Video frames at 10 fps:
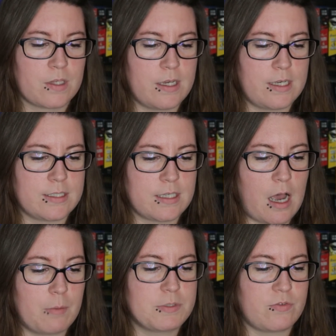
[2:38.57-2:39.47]
is
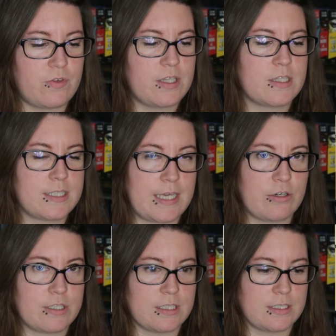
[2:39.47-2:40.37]
help defeat the
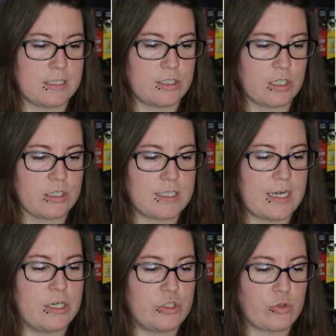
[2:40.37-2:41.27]
Sanderson sisters
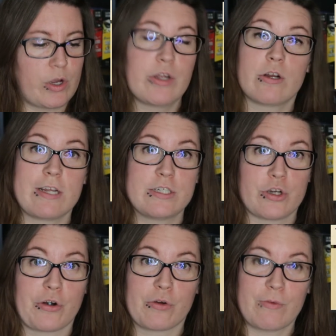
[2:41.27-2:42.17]
and enjoy your
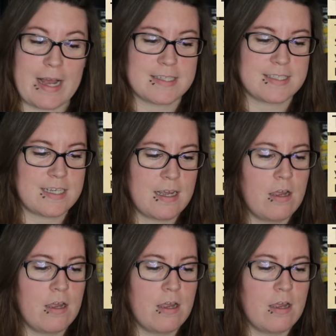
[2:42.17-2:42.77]
eternal rest.